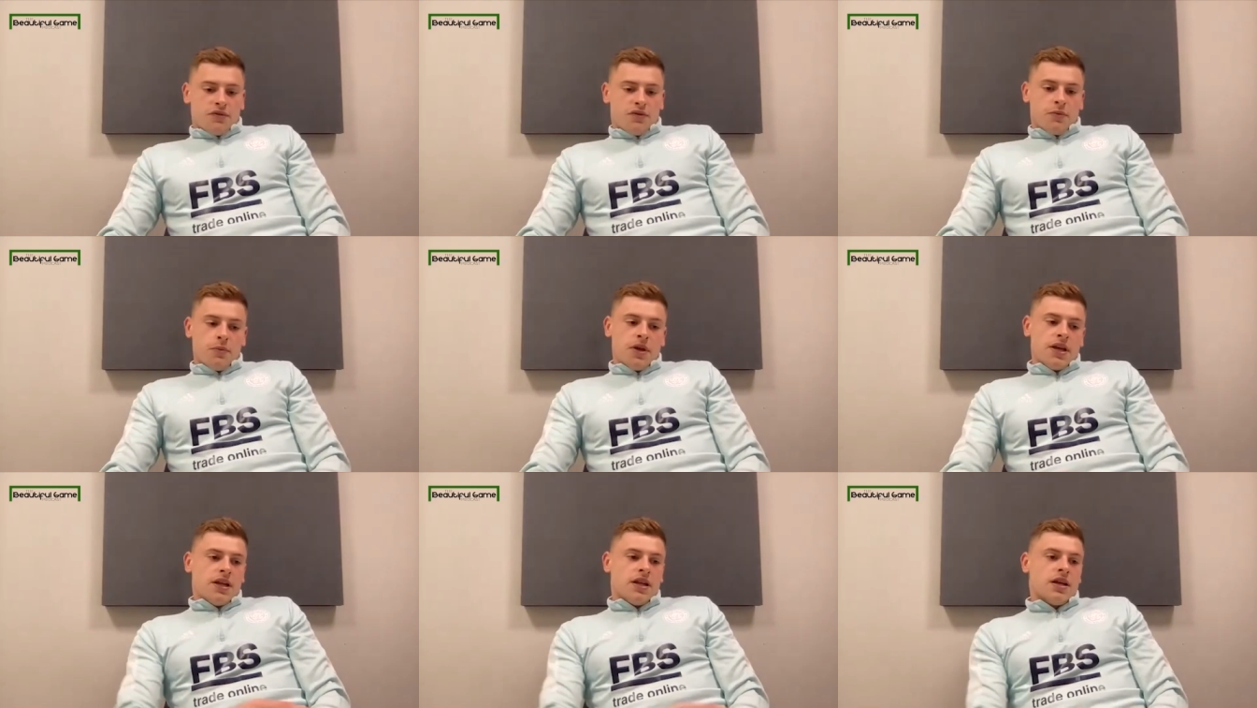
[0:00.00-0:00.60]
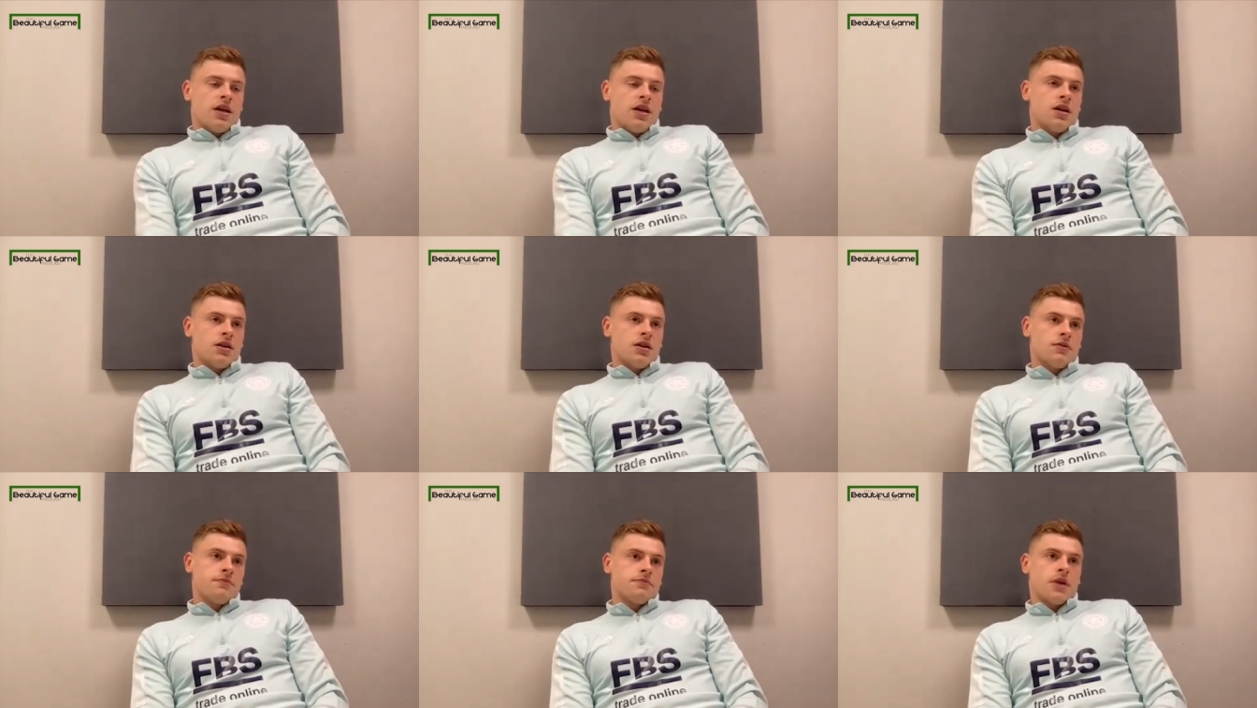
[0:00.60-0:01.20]
I think for me,
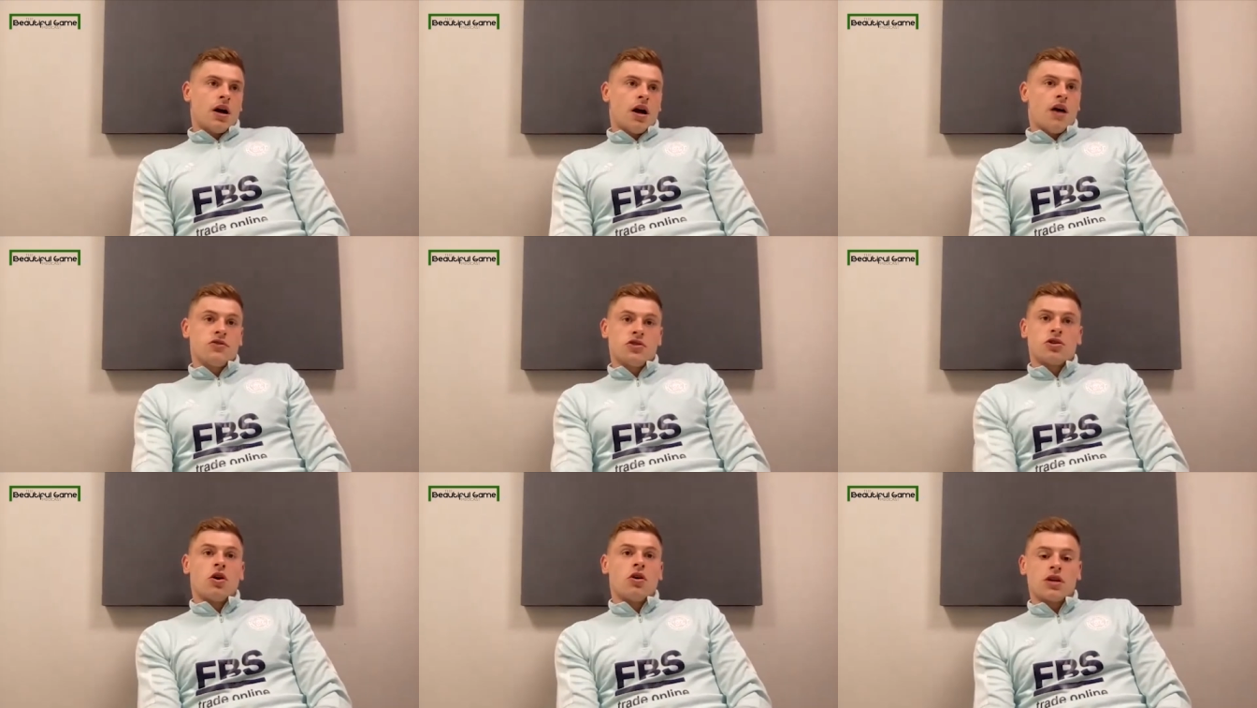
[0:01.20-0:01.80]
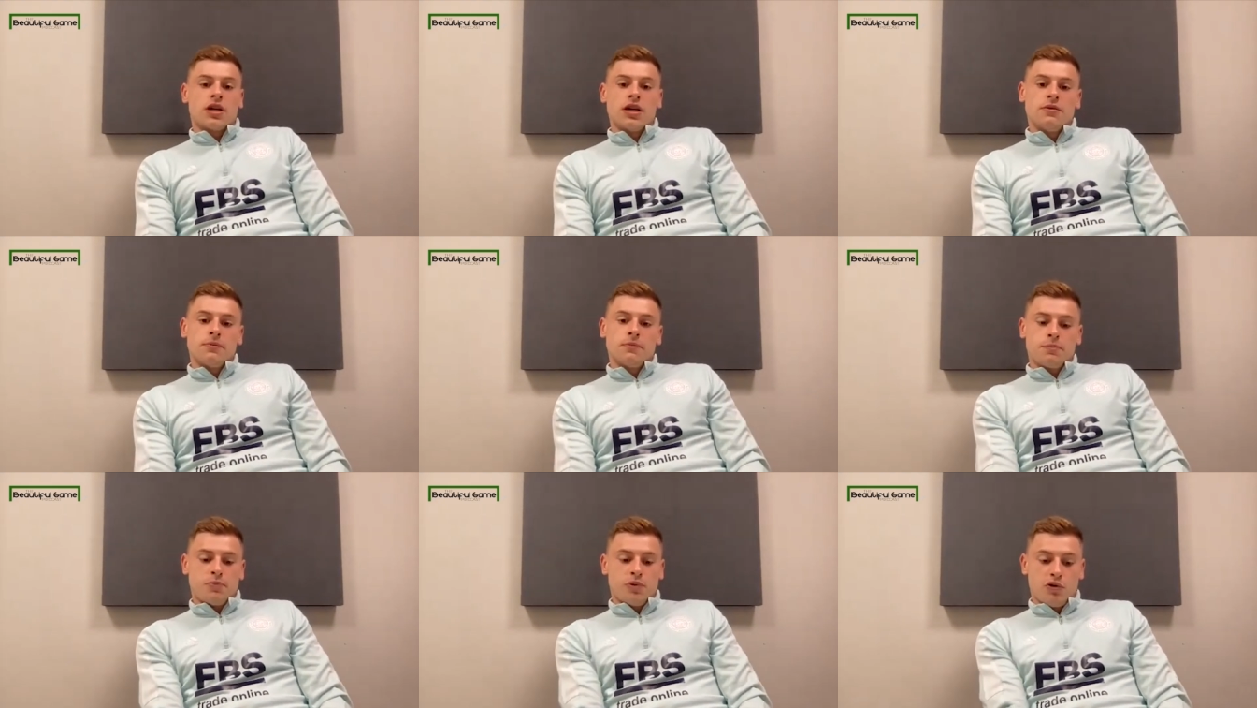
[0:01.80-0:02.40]
I've just got to
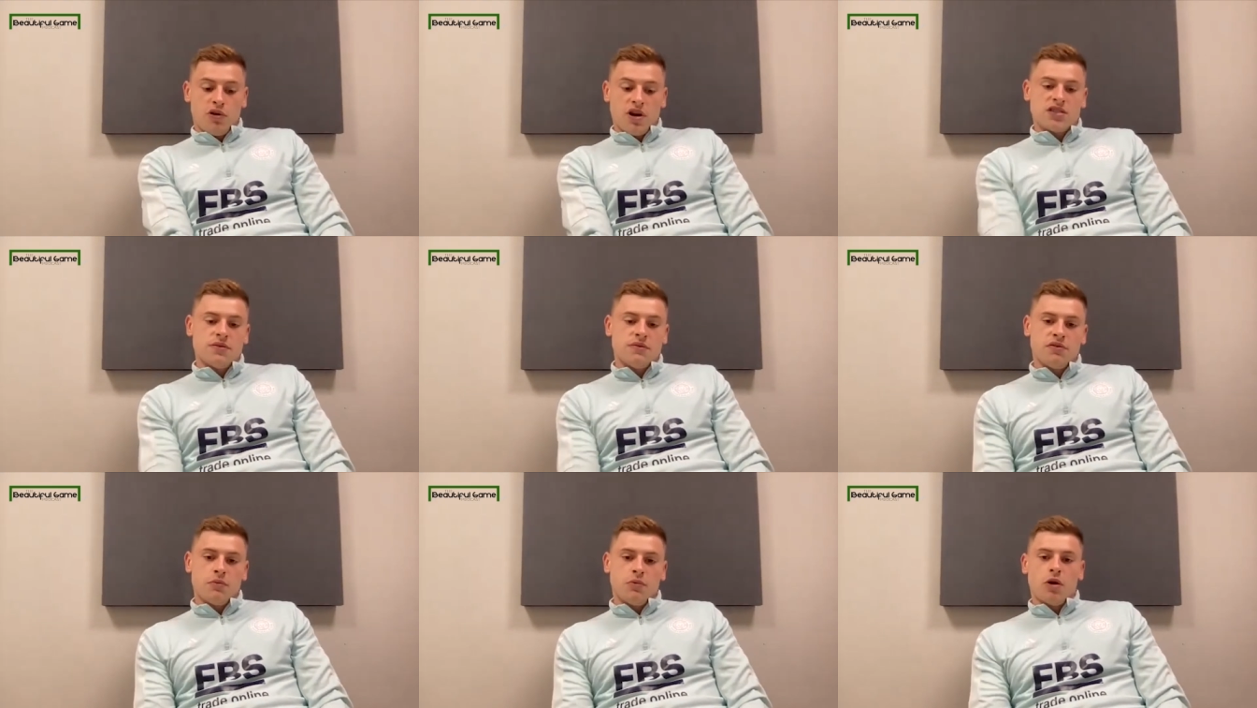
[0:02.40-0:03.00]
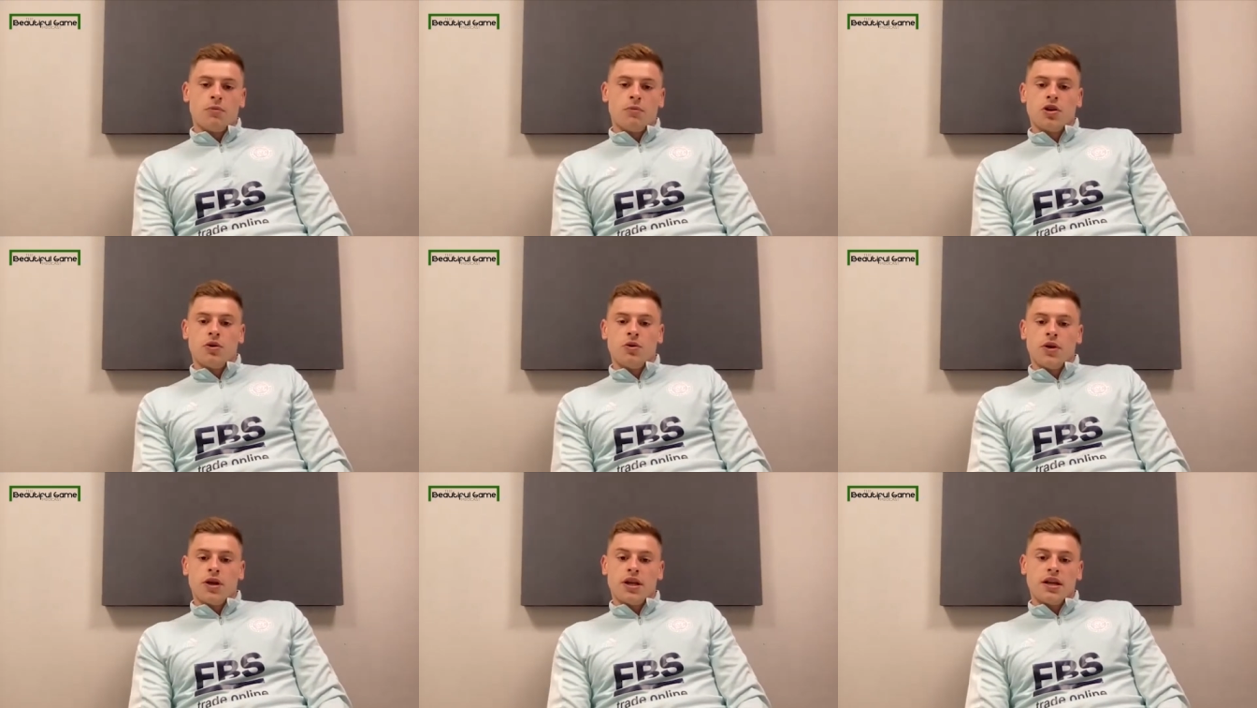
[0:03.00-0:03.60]
keep progressing from what
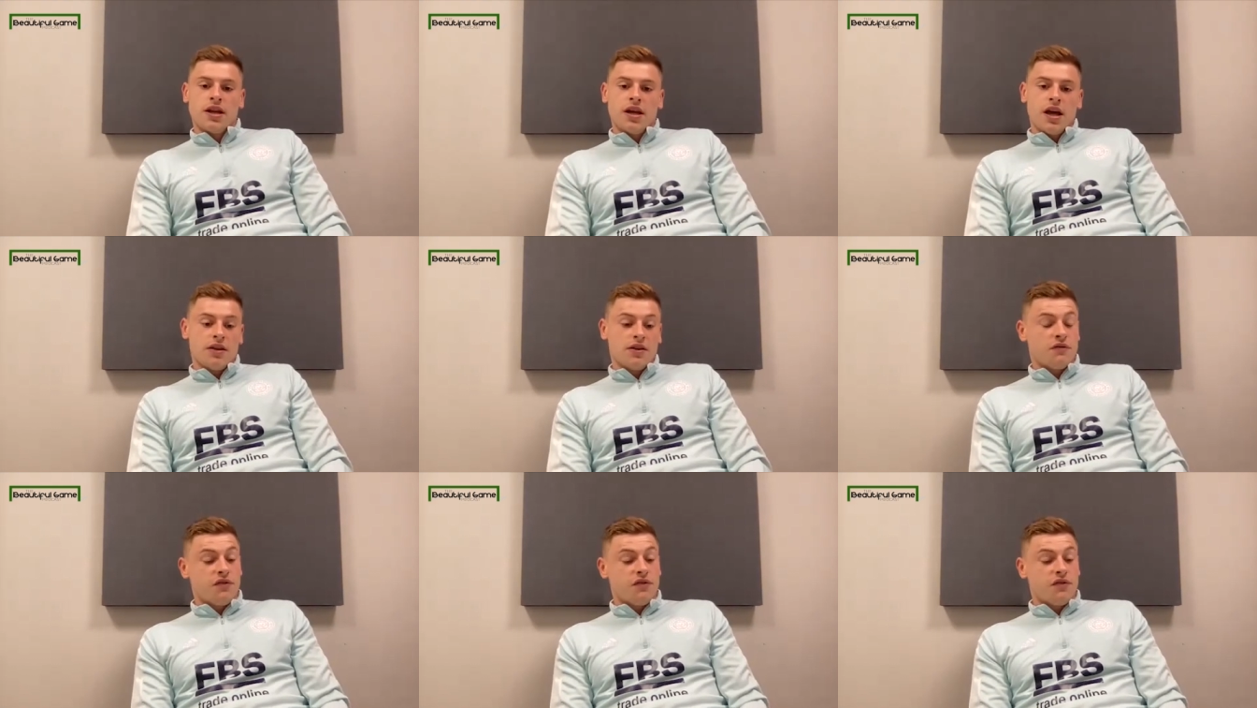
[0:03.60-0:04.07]
I'm doing.